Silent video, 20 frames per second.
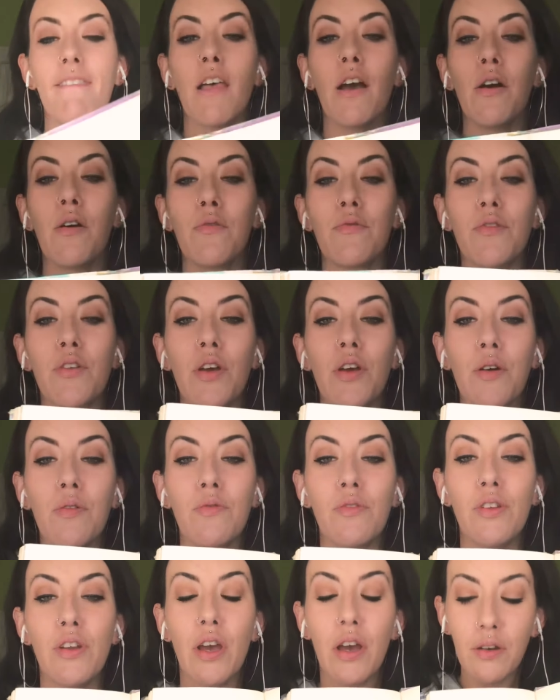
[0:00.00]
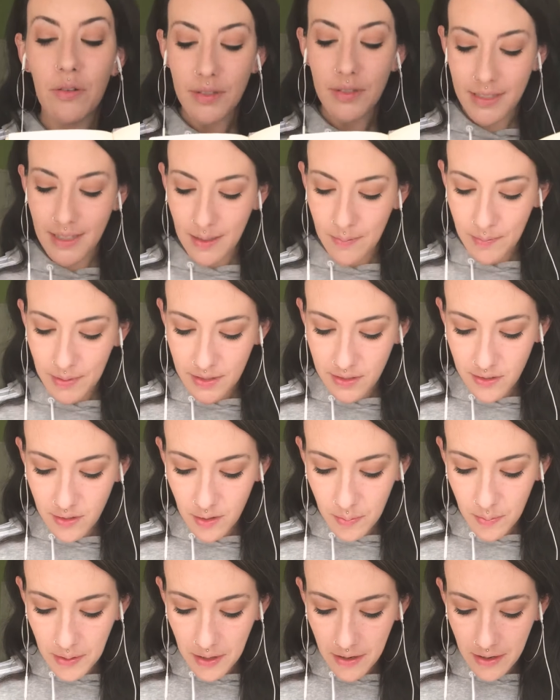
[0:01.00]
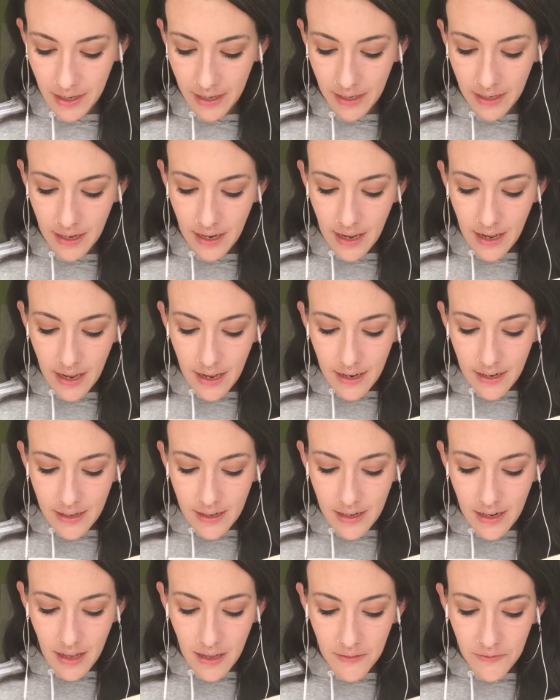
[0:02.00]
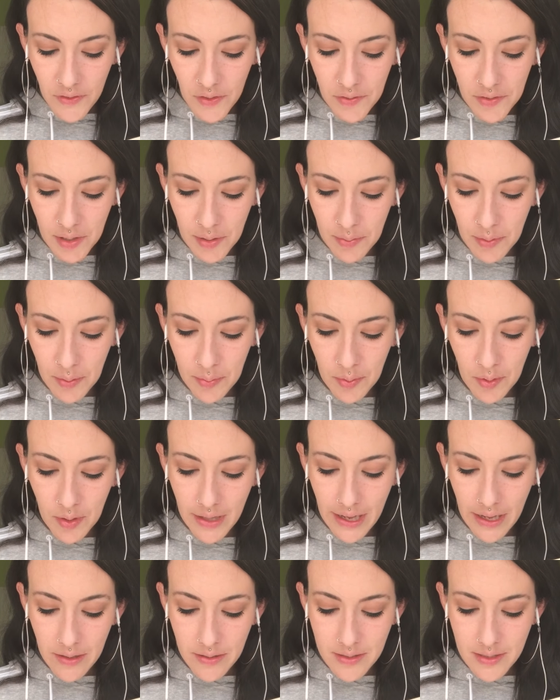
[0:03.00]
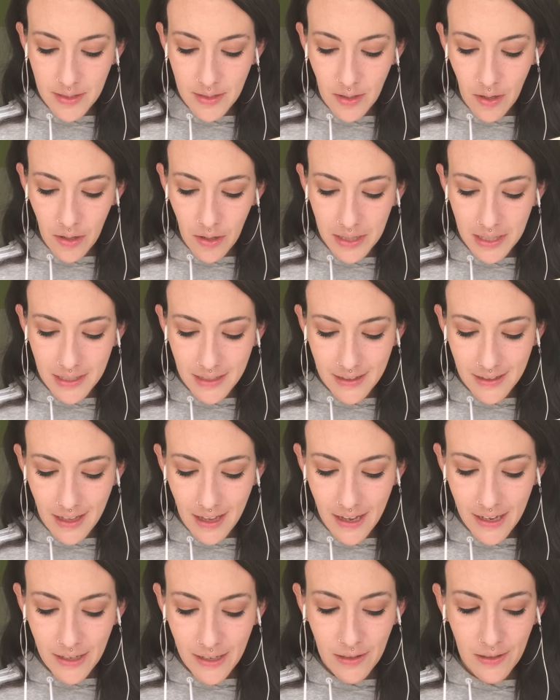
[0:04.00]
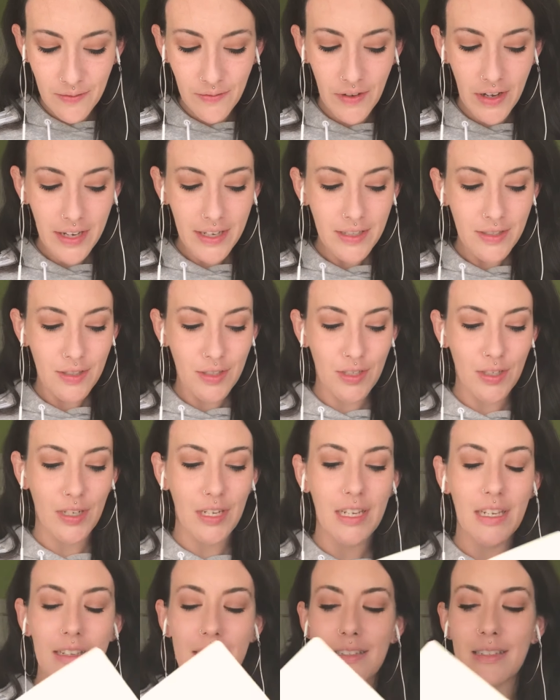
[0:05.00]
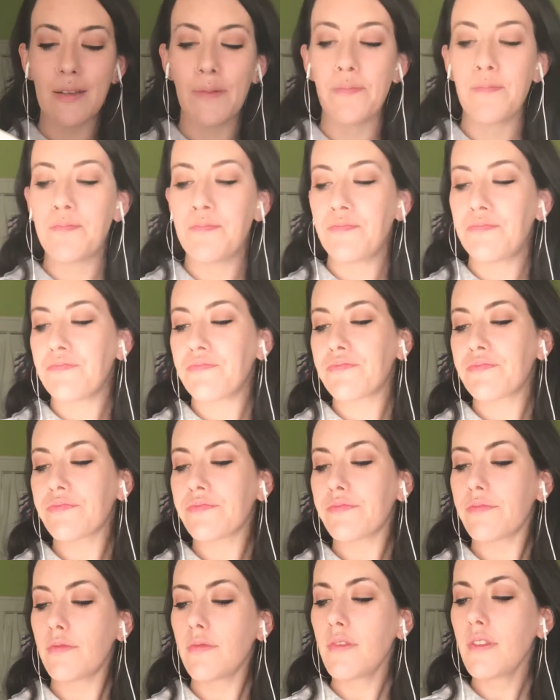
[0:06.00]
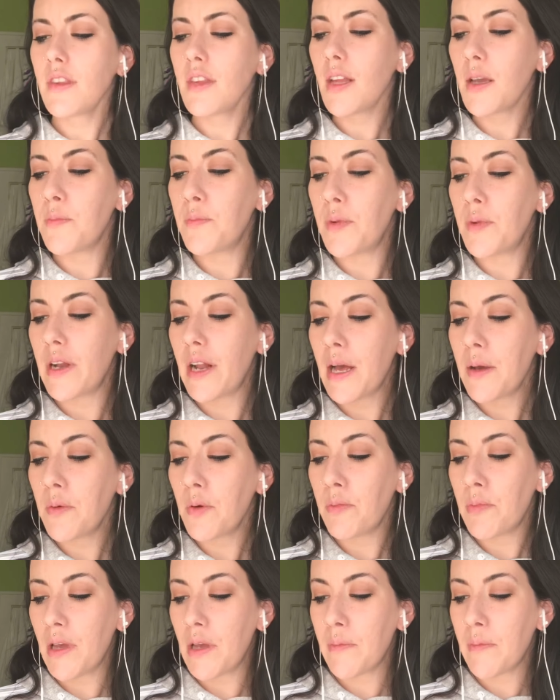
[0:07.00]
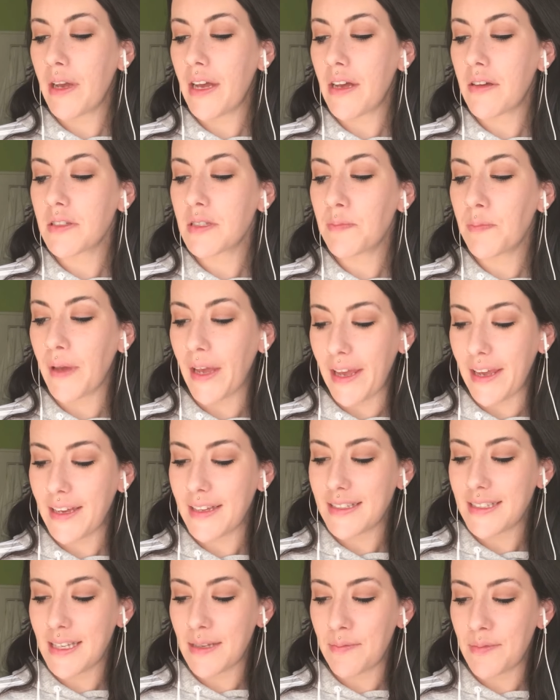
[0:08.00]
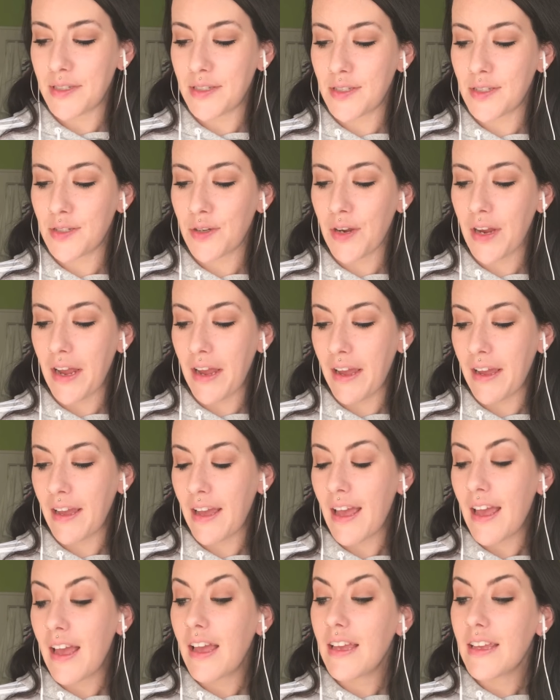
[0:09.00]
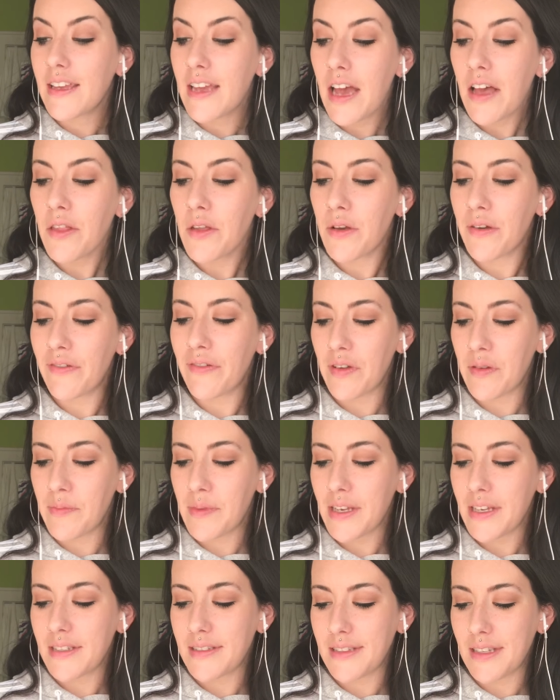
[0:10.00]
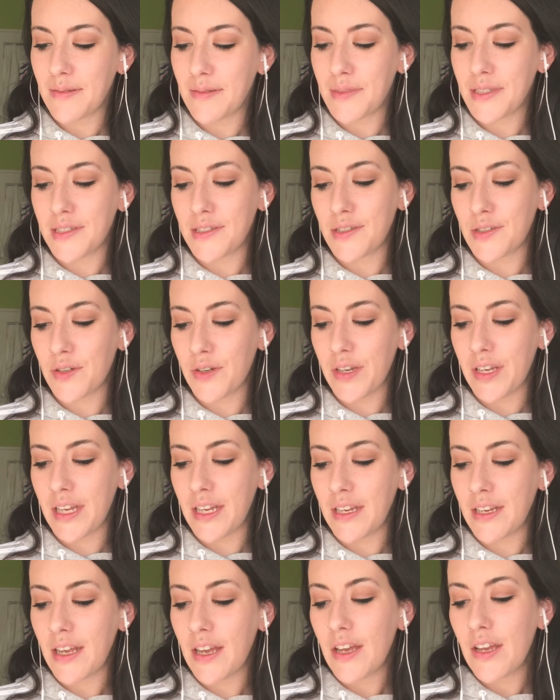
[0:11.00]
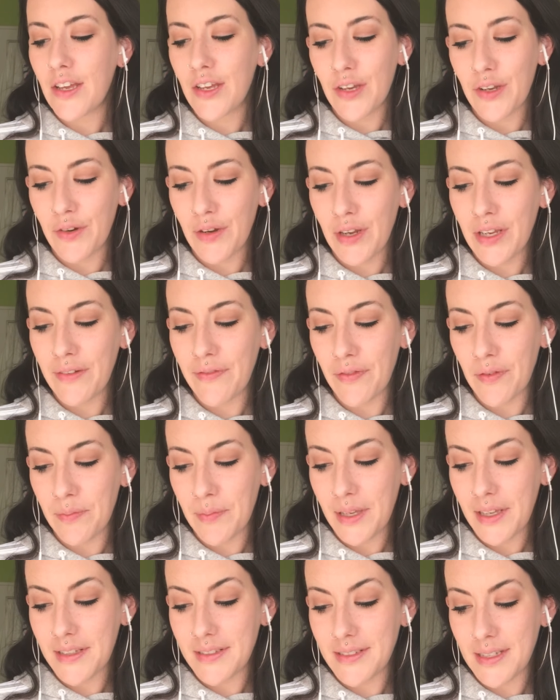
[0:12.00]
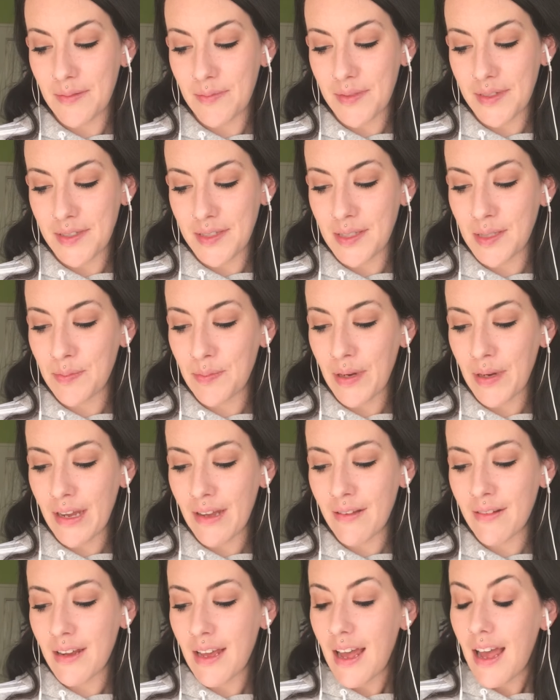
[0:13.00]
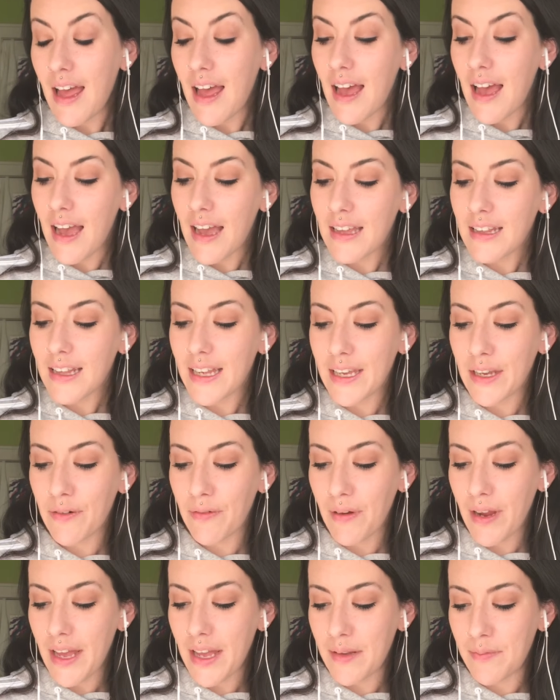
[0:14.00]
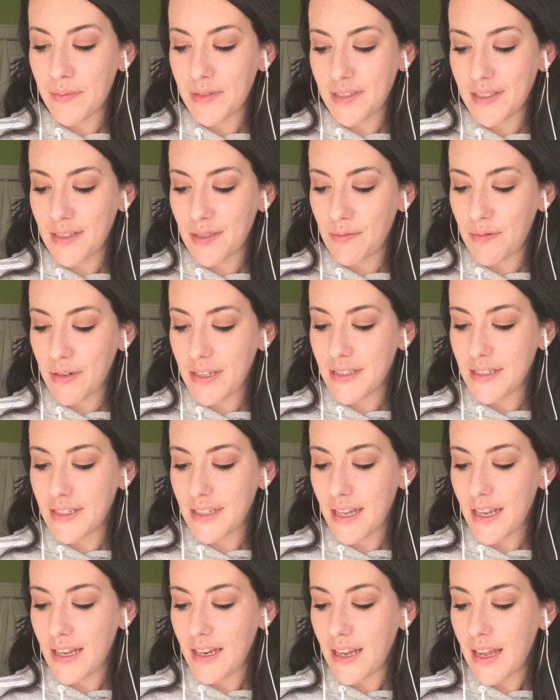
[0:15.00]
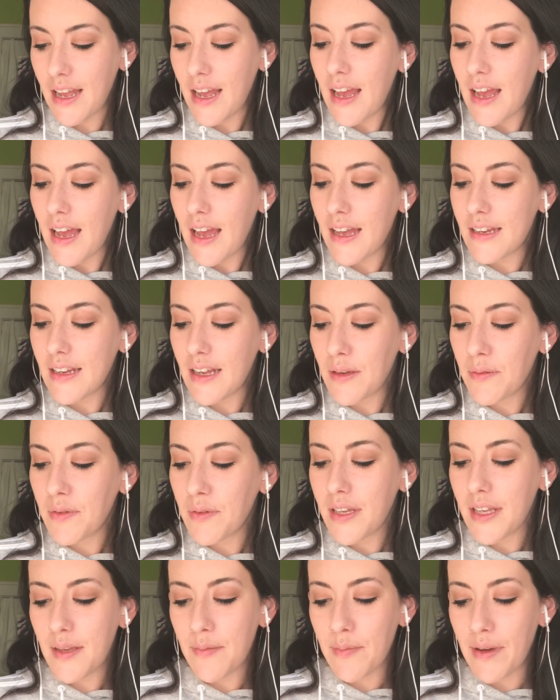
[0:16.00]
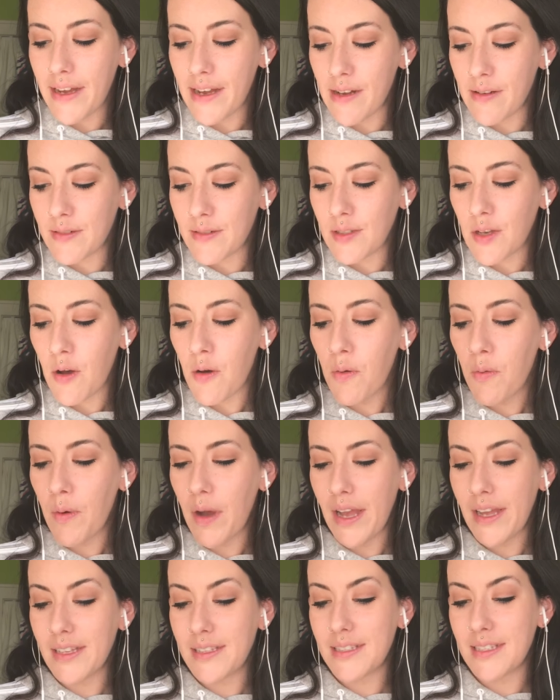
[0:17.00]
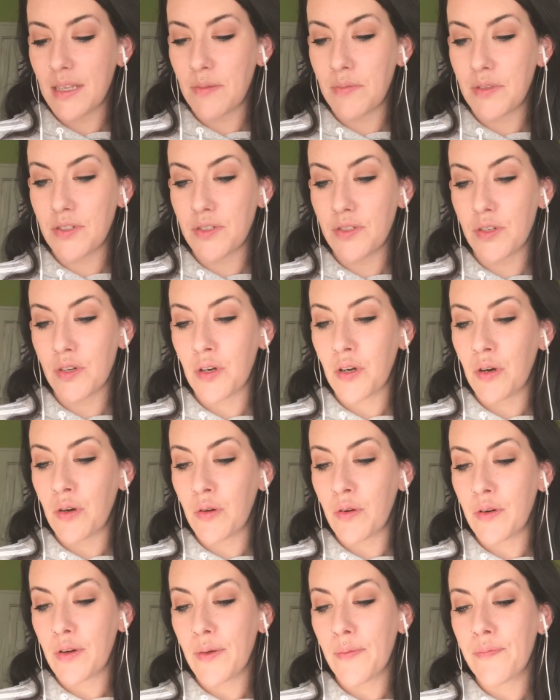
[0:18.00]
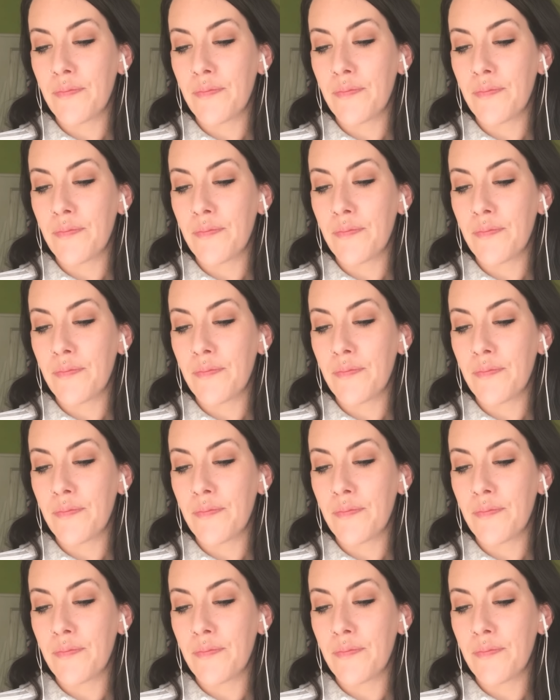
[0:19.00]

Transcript: Oh, no, no, said Mr. Pine. Not 50 purple houses all in a line on Vine Street. But I will paint my house pink, said Mrs. Gray. Yellow for me, said Mrs. Green. Green for me, said Mrs. Brown. I like red, Mrs. White said. And I will keep my house all white, said Mr. Gold.